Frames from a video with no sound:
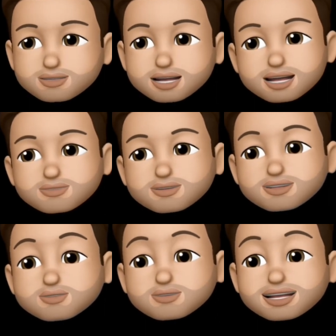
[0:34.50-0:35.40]
What you
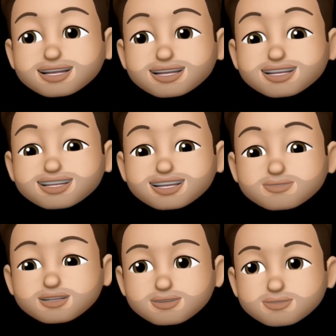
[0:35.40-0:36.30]
will learn in this
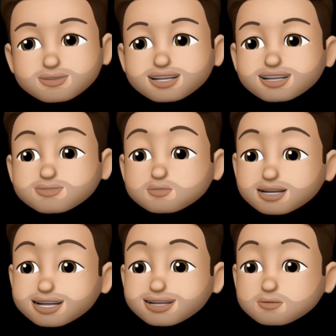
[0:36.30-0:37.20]
video is what is
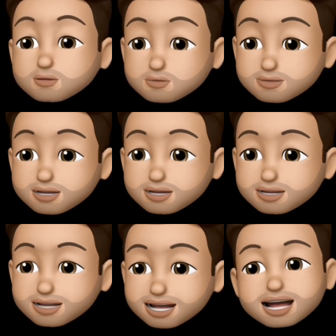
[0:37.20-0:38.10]
a provision,
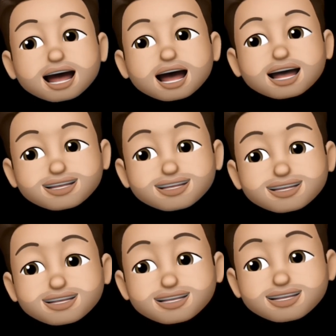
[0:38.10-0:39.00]
IAS
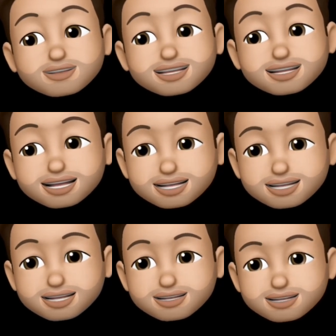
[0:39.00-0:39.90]
37
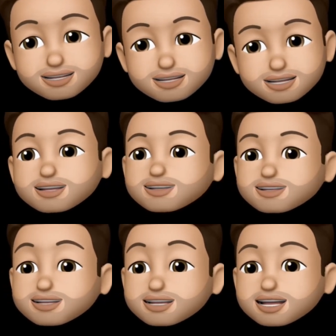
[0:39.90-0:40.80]
guidelines,
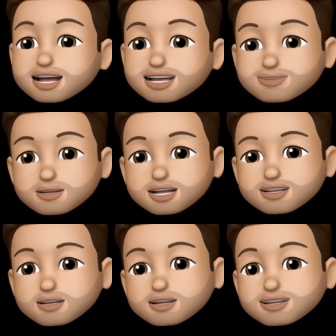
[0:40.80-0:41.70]
detailed explanation
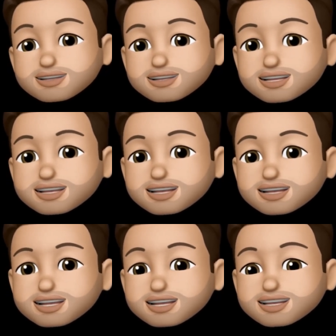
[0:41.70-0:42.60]
on the 3
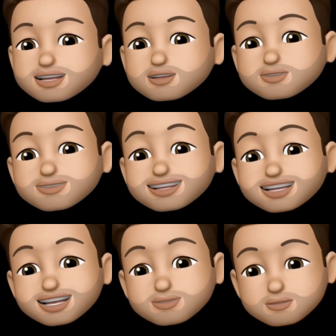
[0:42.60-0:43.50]
conditions to be
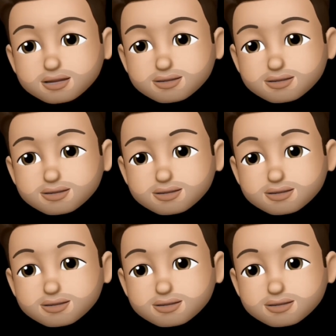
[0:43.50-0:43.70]
satisfied,